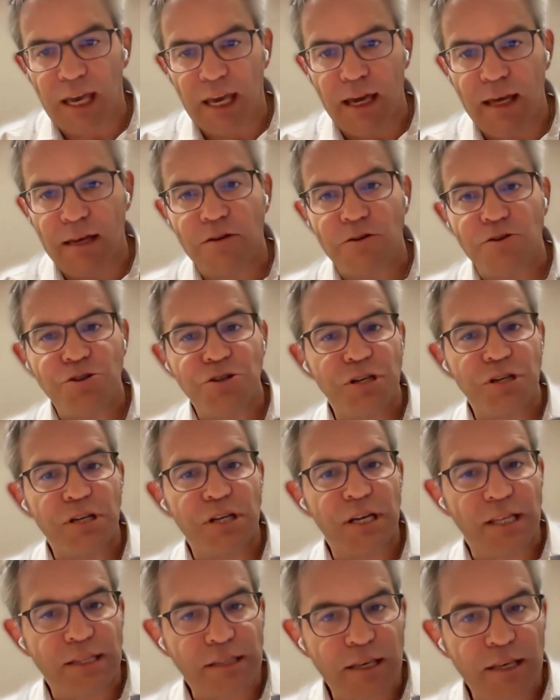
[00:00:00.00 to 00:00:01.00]

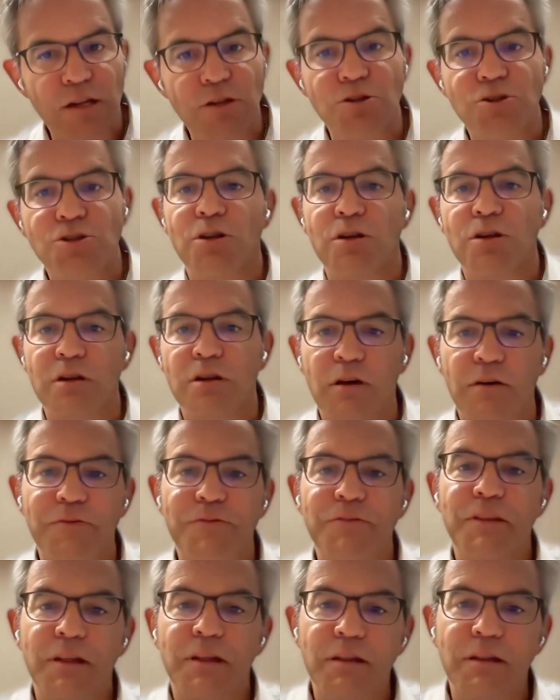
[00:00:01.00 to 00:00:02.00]
energy, attention of
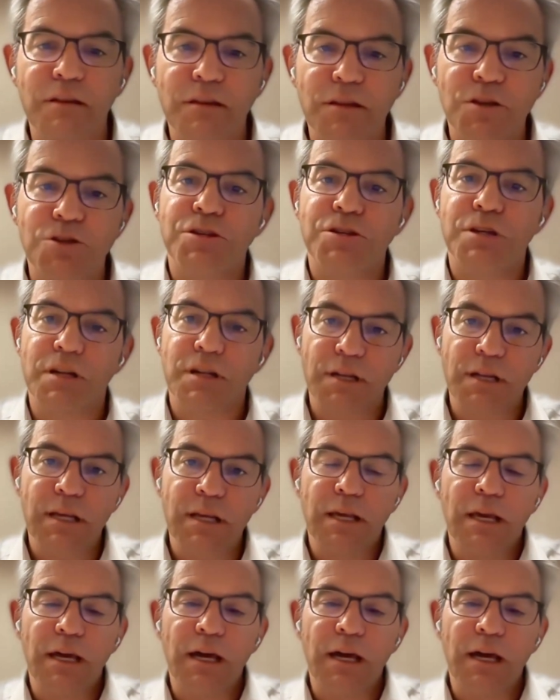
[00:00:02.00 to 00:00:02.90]
the clinician